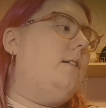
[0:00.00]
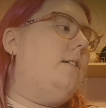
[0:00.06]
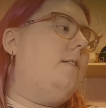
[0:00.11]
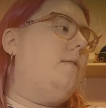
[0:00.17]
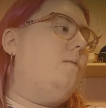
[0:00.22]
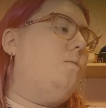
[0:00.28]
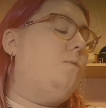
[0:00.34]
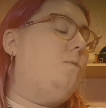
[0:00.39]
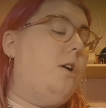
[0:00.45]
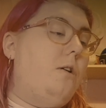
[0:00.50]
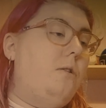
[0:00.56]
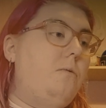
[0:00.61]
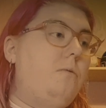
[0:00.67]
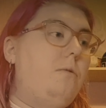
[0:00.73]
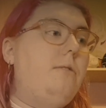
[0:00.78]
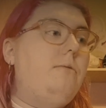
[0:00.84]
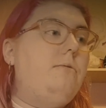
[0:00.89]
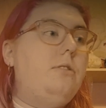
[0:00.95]
While
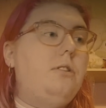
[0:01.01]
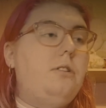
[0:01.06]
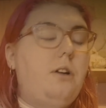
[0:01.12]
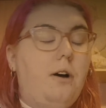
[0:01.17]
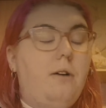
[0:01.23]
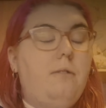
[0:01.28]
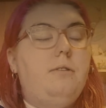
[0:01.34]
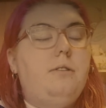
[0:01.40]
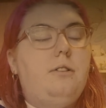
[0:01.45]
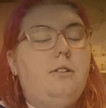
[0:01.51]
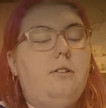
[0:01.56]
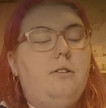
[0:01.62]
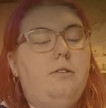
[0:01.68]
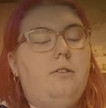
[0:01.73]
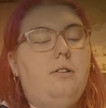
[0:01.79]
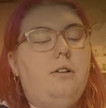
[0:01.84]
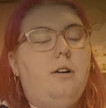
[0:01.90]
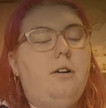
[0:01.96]
we was going to
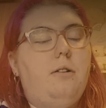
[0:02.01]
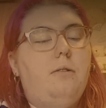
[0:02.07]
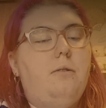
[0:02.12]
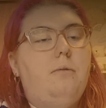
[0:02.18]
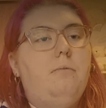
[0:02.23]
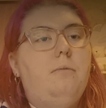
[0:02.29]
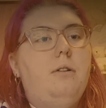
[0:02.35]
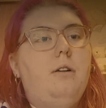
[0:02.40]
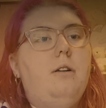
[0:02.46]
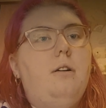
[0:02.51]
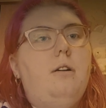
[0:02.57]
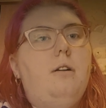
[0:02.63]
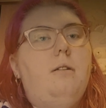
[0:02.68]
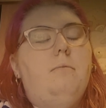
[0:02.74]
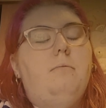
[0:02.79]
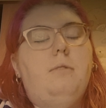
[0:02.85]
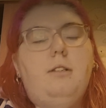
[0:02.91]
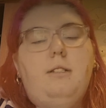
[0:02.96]
Good Hope,
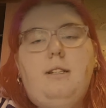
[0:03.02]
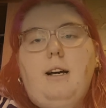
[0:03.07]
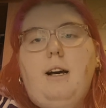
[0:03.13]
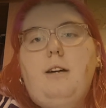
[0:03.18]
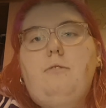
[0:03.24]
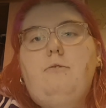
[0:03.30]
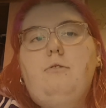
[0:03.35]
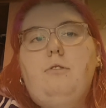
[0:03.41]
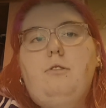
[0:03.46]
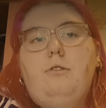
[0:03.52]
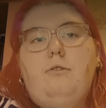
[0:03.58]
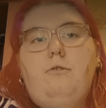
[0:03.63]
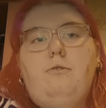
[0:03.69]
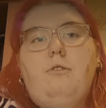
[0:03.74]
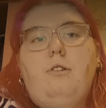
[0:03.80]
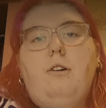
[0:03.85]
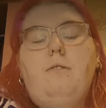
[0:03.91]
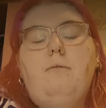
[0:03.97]
my dad was
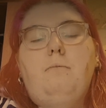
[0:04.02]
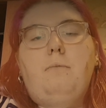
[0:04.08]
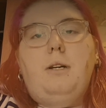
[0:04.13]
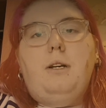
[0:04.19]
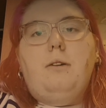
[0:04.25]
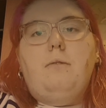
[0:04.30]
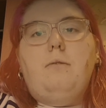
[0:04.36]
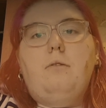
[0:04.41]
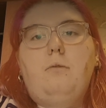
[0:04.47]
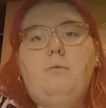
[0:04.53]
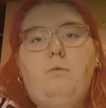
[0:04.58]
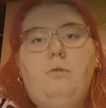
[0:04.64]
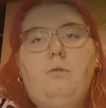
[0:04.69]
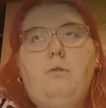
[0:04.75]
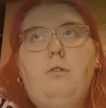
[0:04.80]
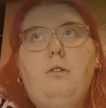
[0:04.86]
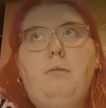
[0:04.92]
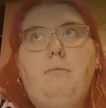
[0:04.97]
driving me up the
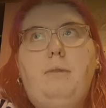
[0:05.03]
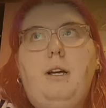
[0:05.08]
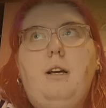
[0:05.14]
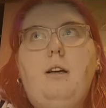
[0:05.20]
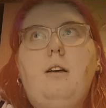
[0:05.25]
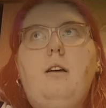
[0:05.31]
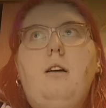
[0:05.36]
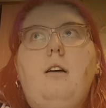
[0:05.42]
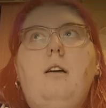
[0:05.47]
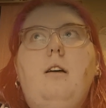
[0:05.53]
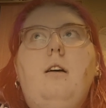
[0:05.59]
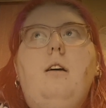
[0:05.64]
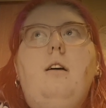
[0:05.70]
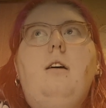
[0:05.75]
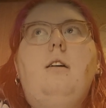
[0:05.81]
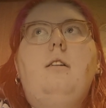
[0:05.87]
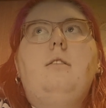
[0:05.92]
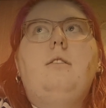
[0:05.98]
wall a bit,
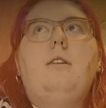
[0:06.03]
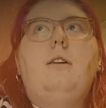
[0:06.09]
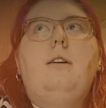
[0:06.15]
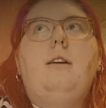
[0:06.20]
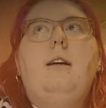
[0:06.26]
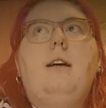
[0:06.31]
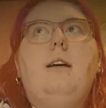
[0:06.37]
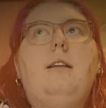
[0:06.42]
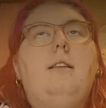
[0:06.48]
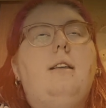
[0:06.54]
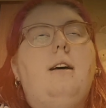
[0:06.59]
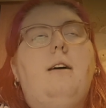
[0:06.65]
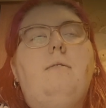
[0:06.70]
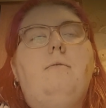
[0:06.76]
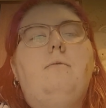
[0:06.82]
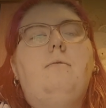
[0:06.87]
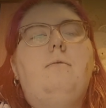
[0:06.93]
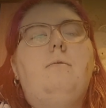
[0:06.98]
so yeah,
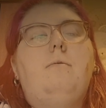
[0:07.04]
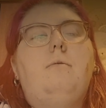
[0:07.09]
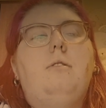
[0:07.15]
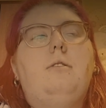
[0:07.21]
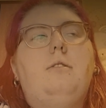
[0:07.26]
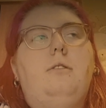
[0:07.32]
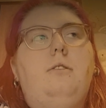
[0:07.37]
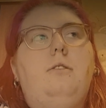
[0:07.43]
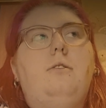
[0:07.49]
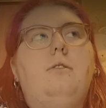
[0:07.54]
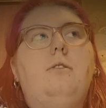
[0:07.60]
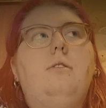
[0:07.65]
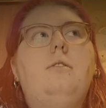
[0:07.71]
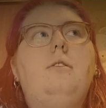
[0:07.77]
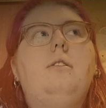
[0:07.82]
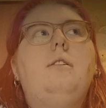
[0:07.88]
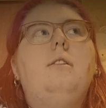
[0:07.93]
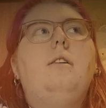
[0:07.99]
that wasn't
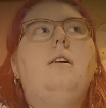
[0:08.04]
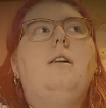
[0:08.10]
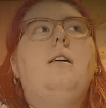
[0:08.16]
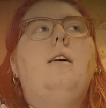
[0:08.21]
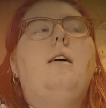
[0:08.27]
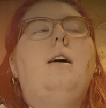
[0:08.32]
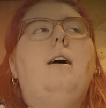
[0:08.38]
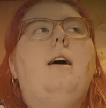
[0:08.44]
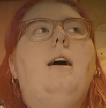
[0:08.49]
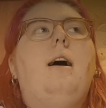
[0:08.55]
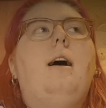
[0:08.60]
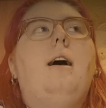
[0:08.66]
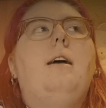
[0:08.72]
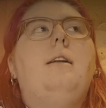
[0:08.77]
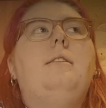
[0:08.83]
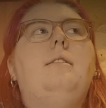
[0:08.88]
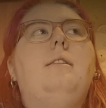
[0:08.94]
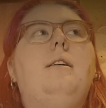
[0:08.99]
good.
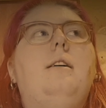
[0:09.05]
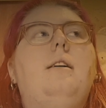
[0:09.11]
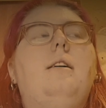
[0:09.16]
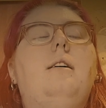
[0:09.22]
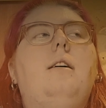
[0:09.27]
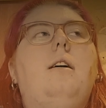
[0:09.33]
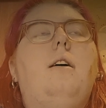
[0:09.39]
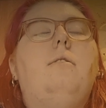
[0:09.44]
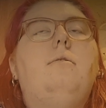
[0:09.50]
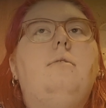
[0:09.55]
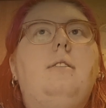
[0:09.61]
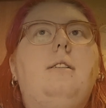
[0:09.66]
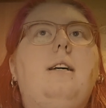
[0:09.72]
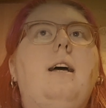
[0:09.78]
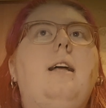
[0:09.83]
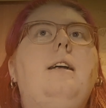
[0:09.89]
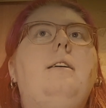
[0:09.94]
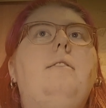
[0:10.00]
And I was
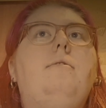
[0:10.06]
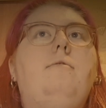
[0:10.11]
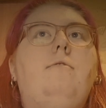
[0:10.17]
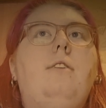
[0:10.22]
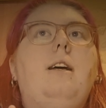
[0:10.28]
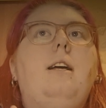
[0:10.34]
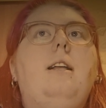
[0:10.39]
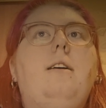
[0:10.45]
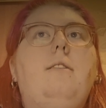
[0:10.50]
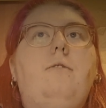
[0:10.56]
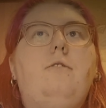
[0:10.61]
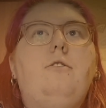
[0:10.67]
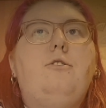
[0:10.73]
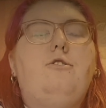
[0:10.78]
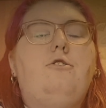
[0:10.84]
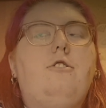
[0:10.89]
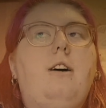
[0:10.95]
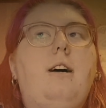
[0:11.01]
getting really
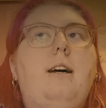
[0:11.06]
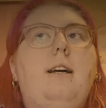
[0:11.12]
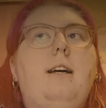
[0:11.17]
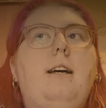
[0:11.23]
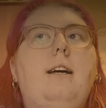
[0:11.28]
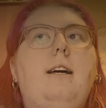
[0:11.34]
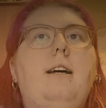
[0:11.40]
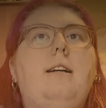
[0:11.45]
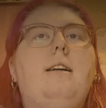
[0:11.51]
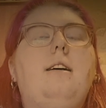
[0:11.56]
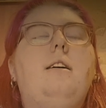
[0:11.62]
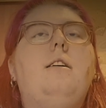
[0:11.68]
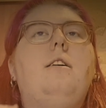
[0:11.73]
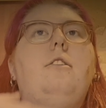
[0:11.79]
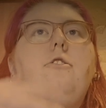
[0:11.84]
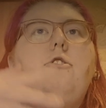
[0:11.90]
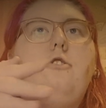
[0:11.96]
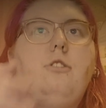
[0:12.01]
frustrated, and
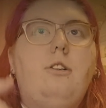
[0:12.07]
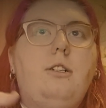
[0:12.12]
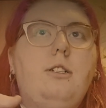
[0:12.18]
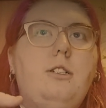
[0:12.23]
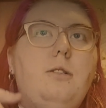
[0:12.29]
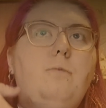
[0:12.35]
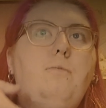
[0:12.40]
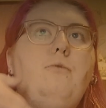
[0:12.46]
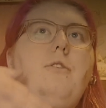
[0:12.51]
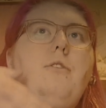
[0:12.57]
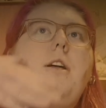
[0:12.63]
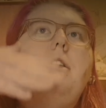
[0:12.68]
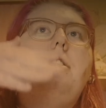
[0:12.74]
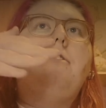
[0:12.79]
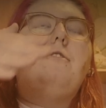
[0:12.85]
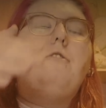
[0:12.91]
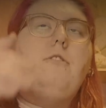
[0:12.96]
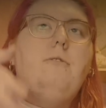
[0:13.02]
I tried to
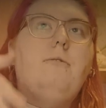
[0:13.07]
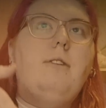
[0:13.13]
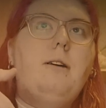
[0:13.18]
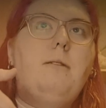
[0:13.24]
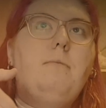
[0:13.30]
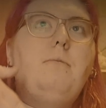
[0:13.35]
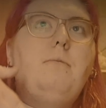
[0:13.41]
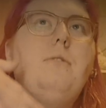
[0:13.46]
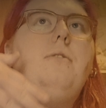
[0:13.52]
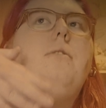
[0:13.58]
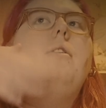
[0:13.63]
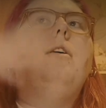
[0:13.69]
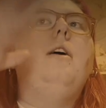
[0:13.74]
breathe through it, but